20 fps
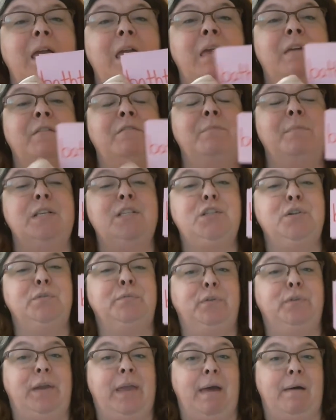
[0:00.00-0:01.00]
If Mr.
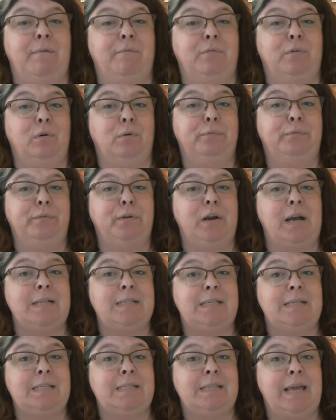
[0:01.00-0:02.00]
Forgetful forgot
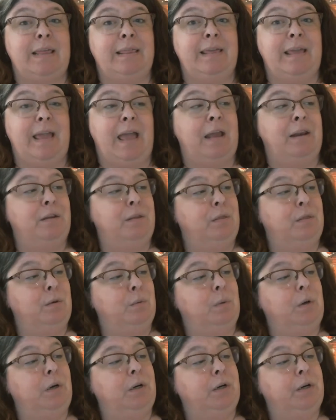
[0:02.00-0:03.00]
to say the end of the
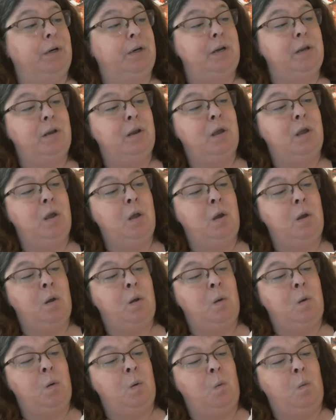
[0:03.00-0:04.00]
word,
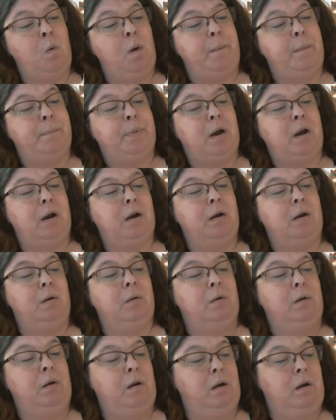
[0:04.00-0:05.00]
what
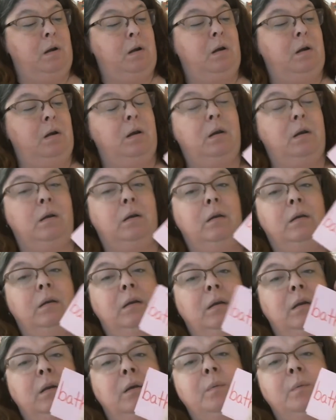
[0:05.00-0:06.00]
part
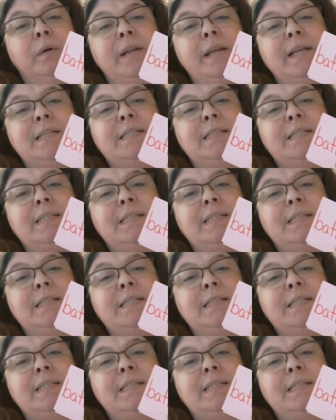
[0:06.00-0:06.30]
would he